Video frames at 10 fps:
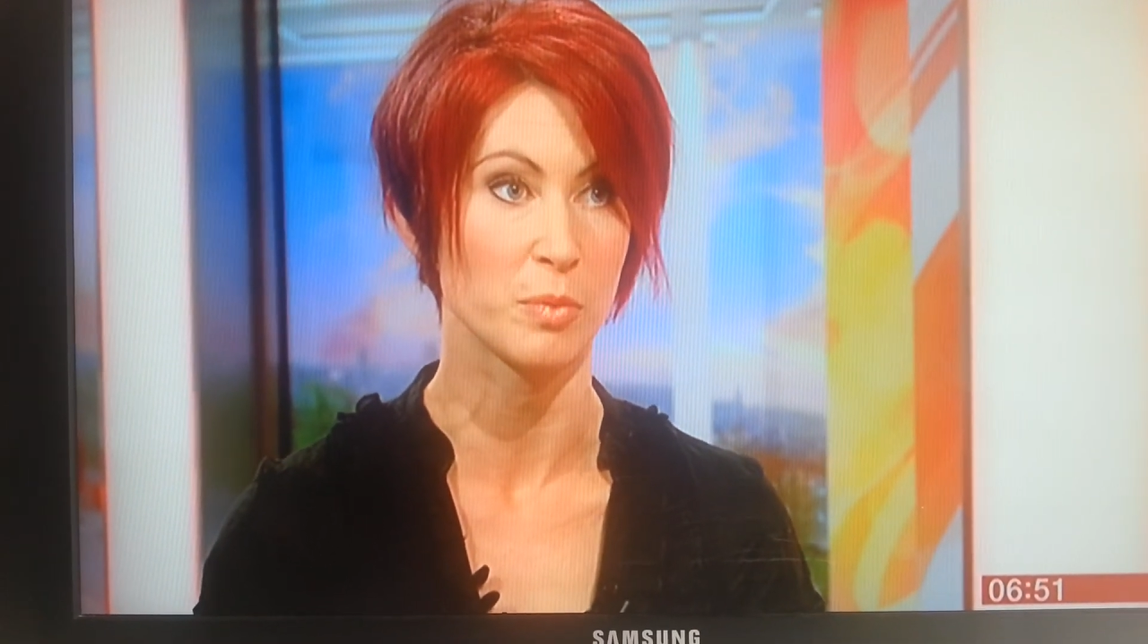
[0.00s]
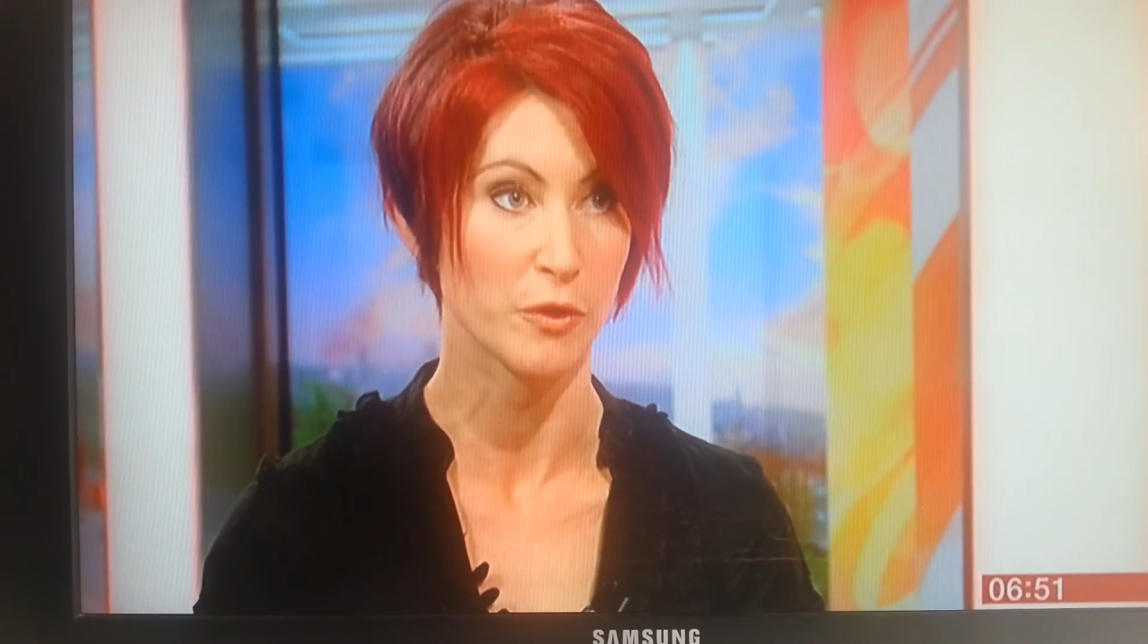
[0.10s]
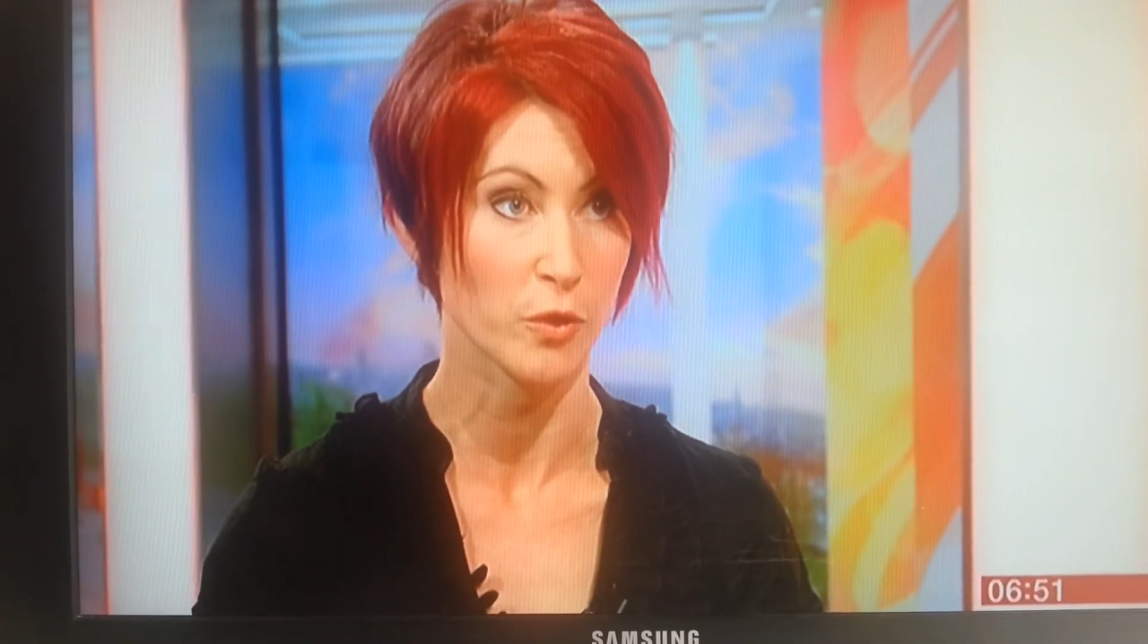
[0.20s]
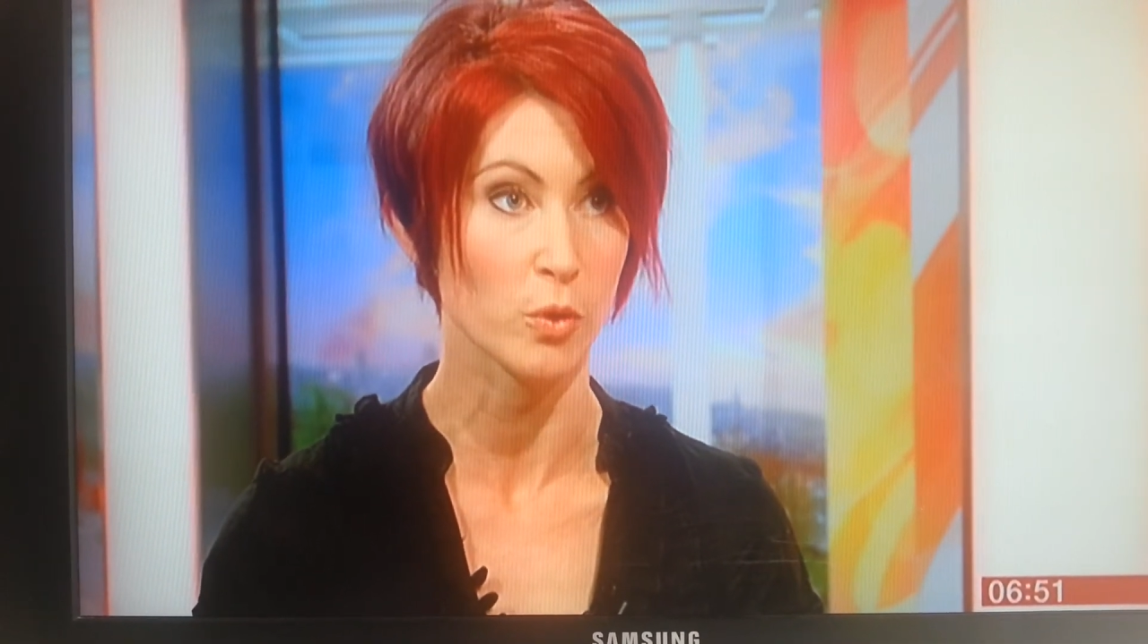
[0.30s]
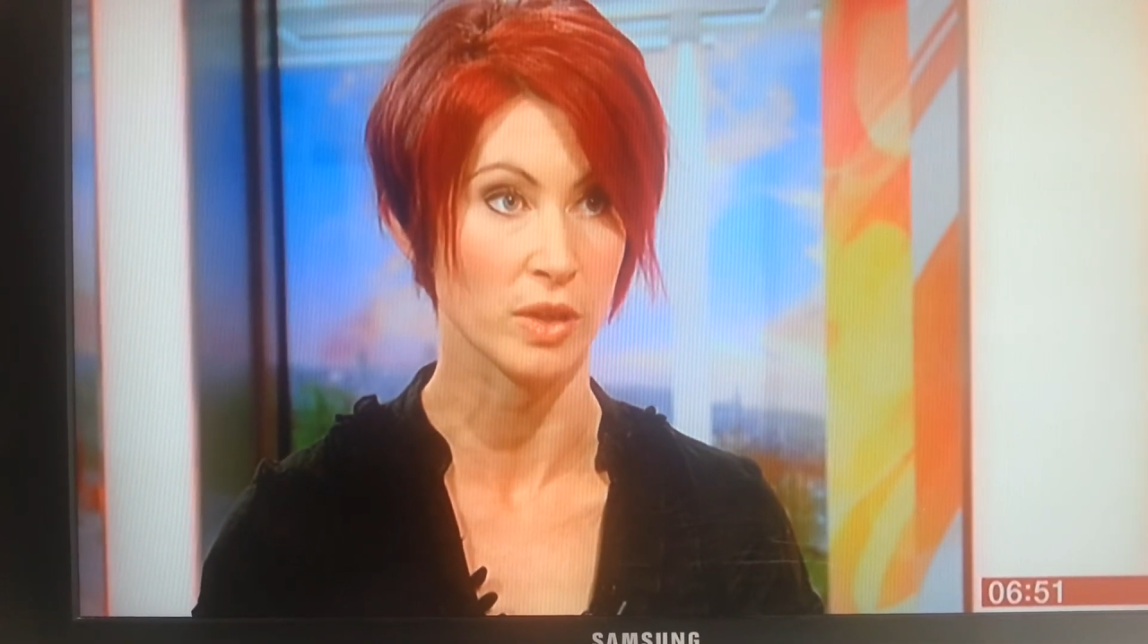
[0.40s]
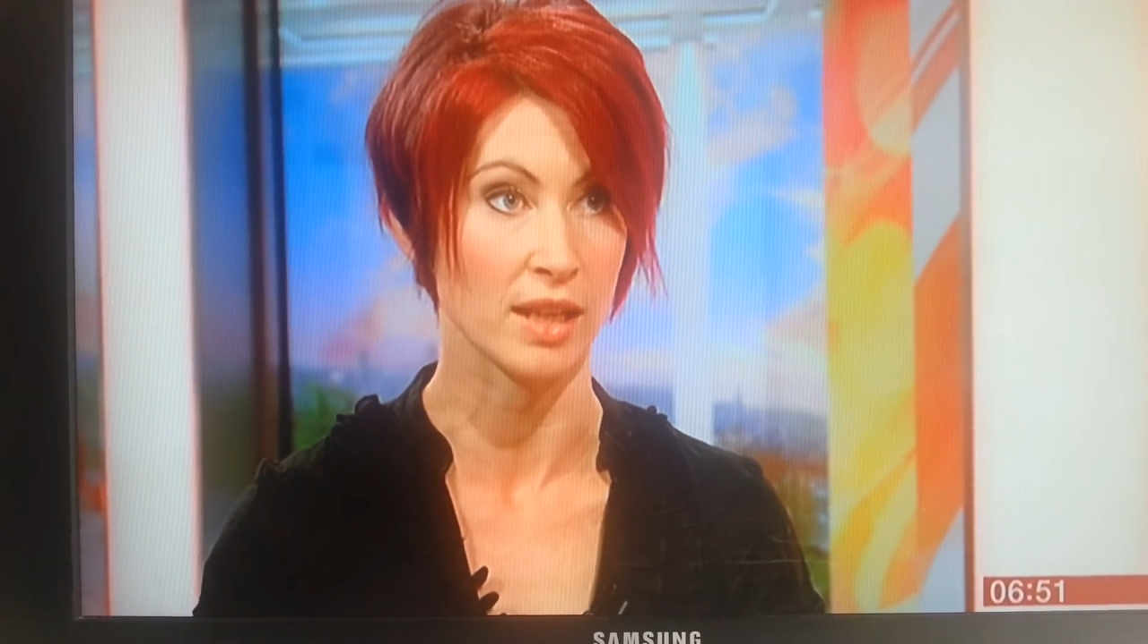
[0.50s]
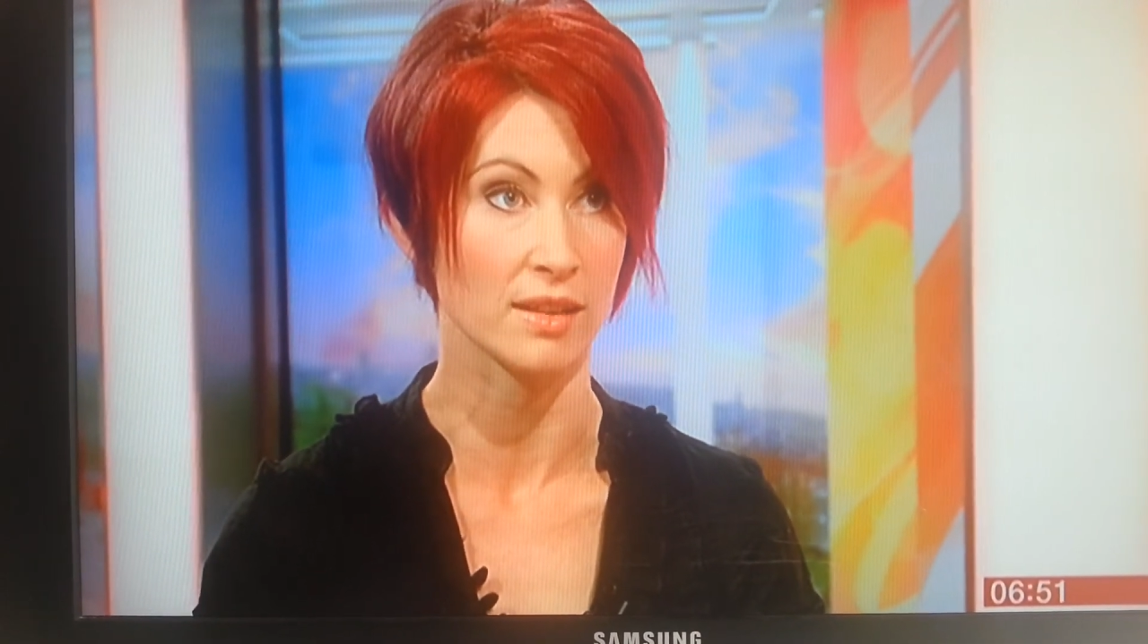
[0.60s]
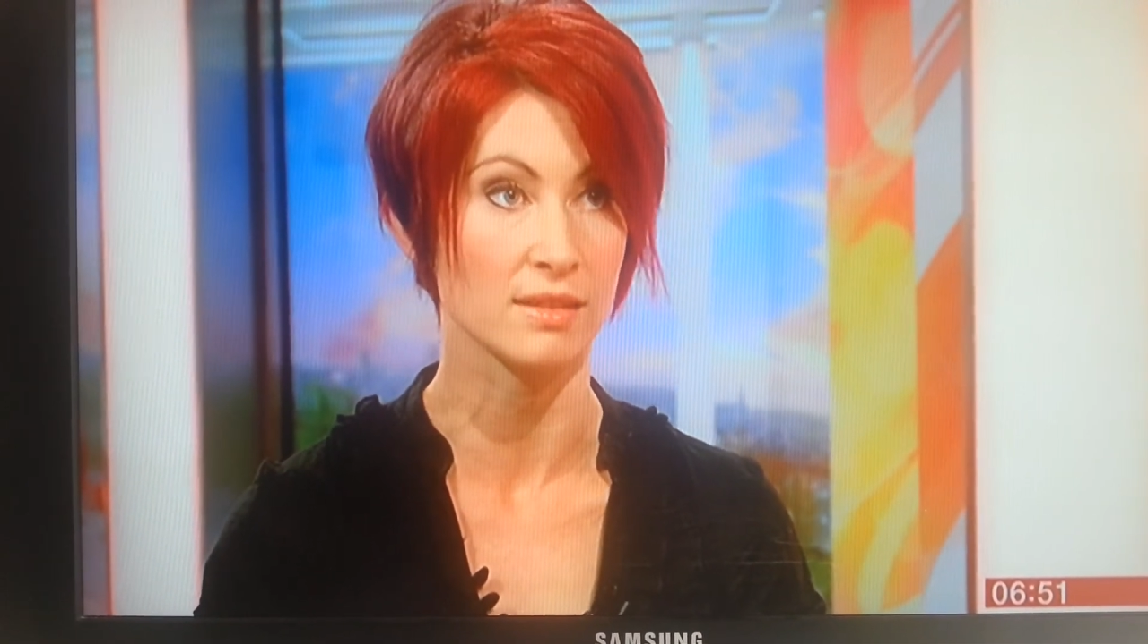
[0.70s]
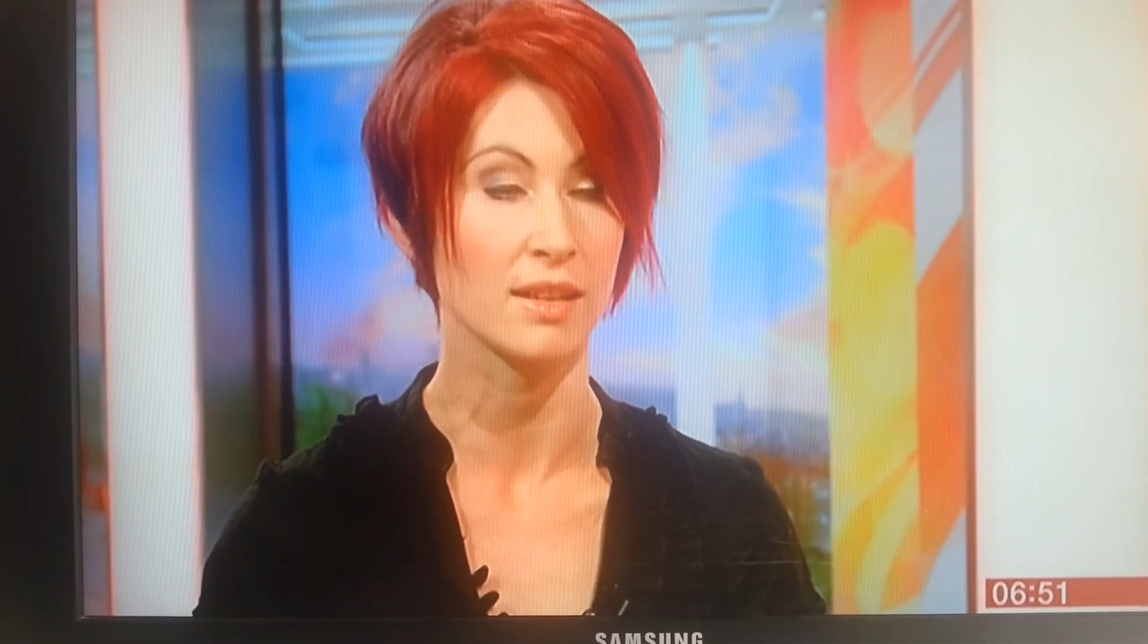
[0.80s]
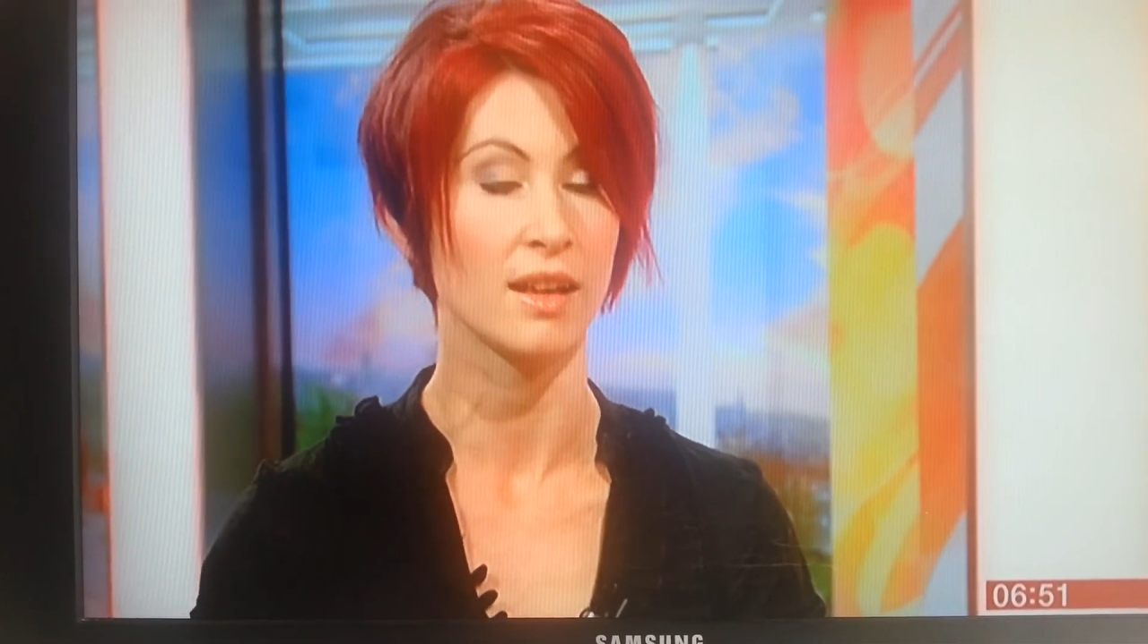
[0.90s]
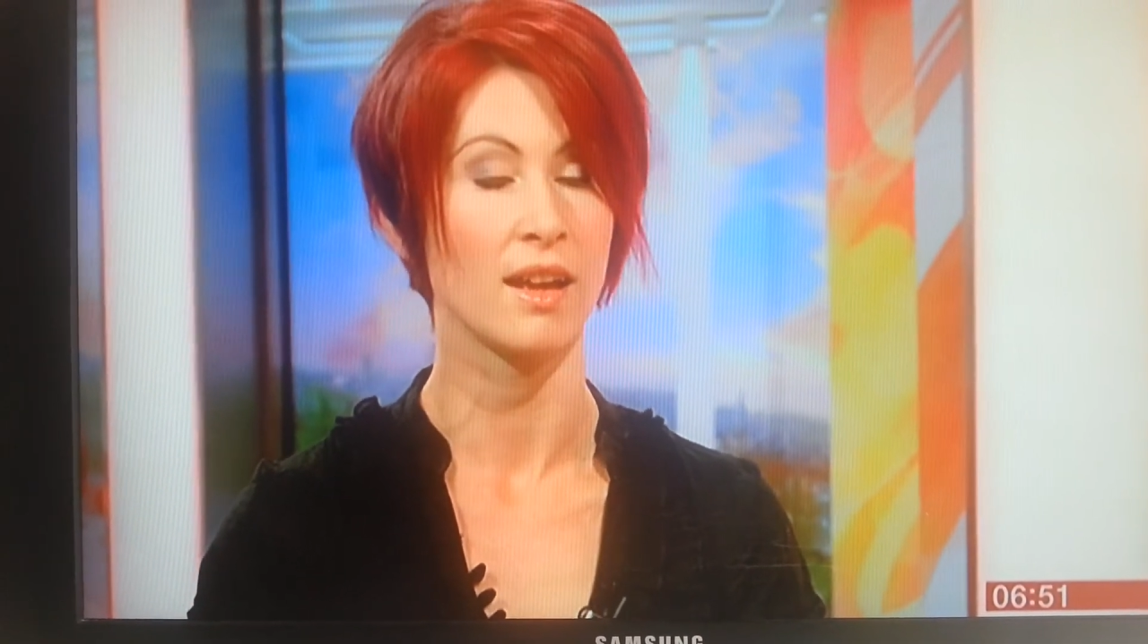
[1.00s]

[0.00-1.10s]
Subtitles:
before that,